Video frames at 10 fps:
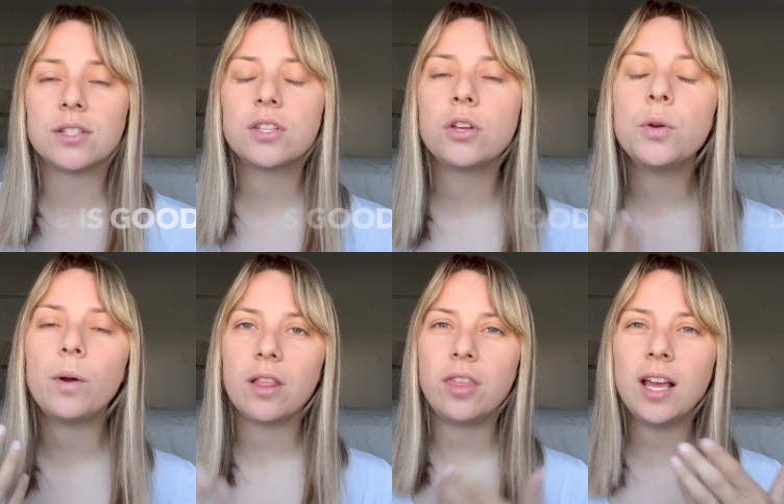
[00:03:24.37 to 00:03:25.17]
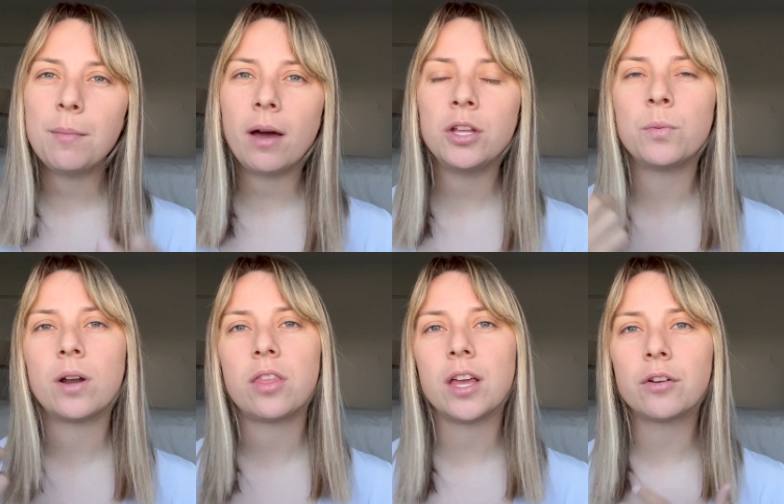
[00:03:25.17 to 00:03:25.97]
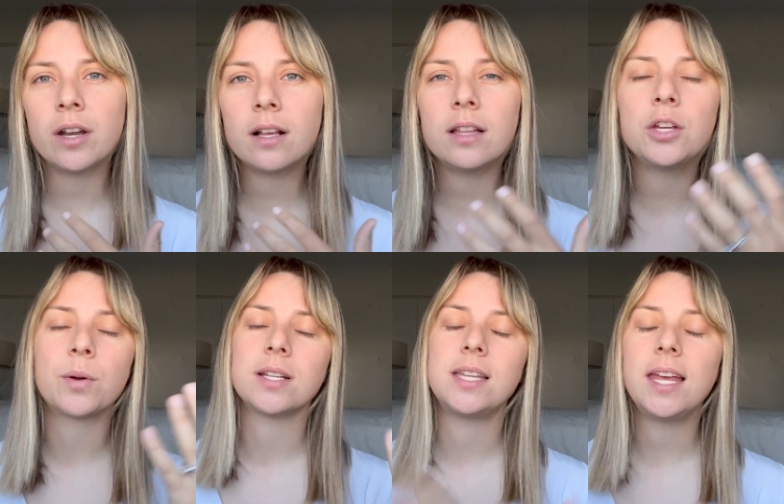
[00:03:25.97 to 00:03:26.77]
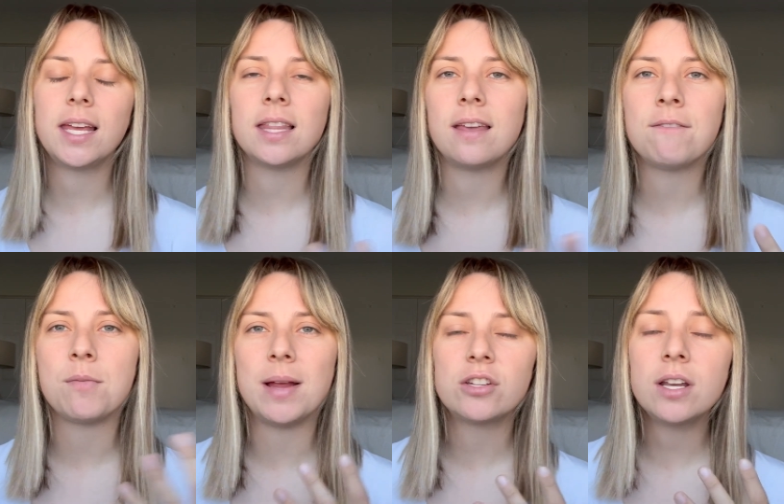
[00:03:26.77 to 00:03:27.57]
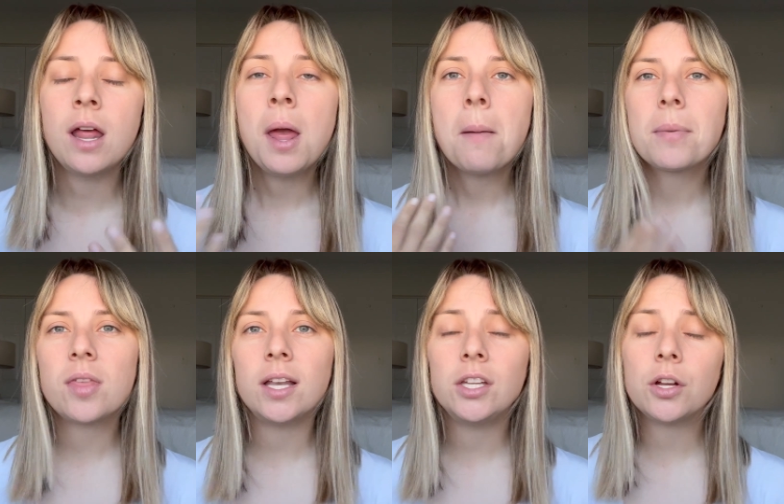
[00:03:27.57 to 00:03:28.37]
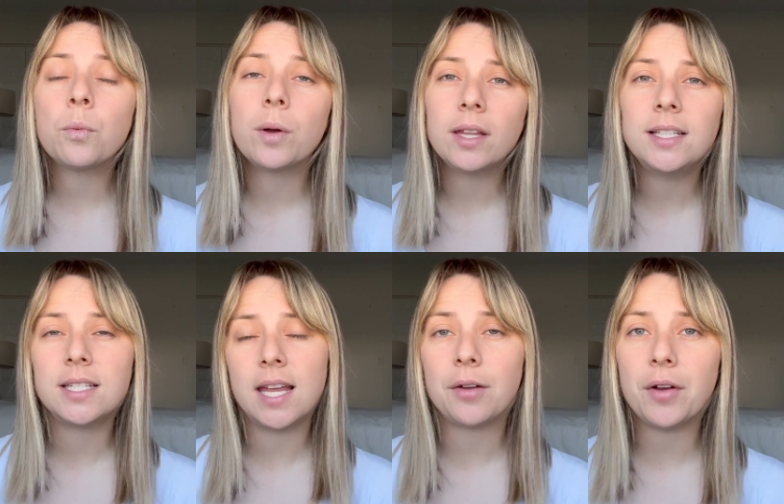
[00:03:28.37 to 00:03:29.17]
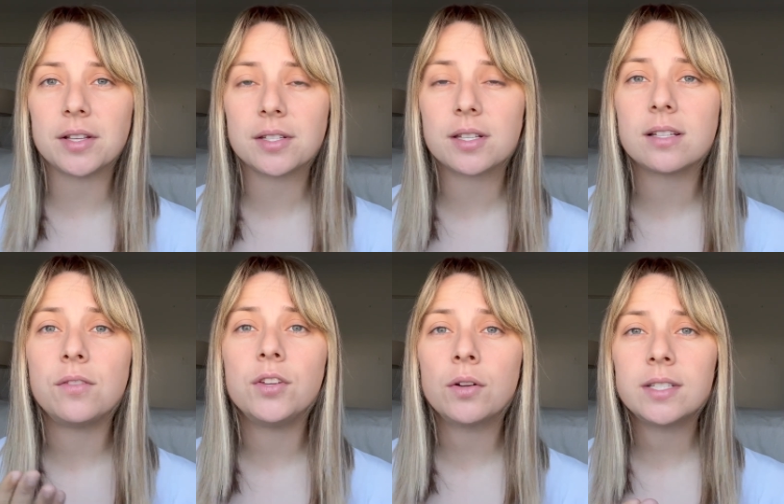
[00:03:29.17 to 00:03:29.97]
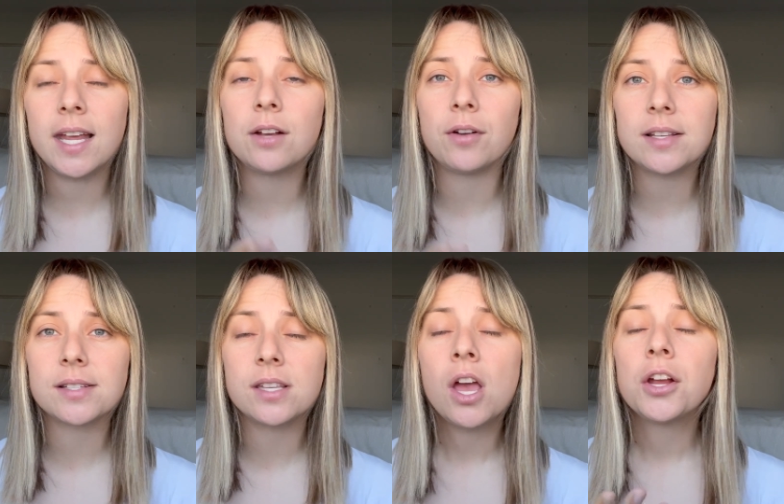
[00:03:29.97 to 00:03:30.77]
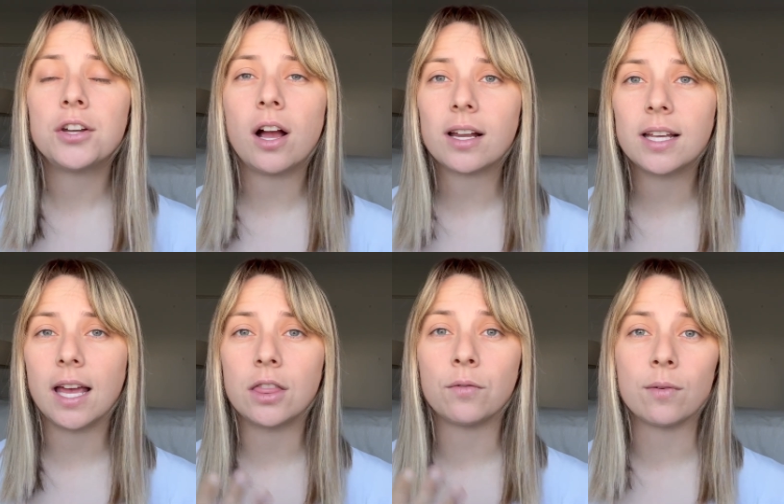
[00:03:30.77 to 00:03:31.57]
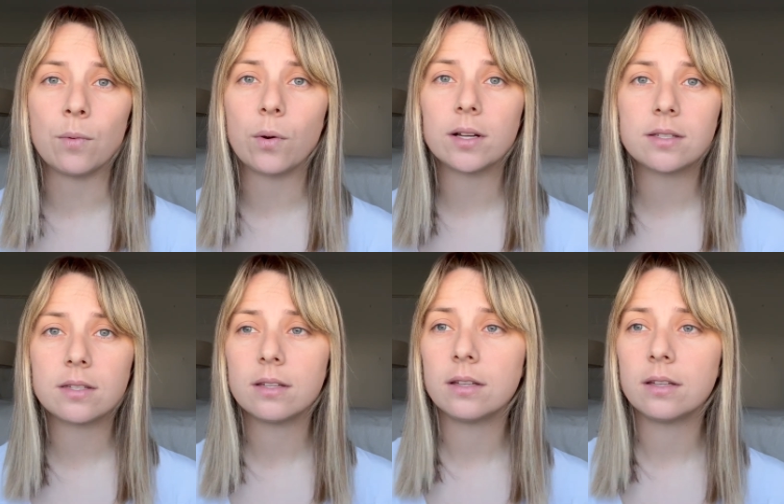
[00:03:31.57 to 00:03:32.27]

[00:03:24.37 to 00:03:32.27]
So you want to think about it, you want to think critically, you want to take in the information, but then you're willing to take risks because if you don't take risks, you're not going to get the rewards.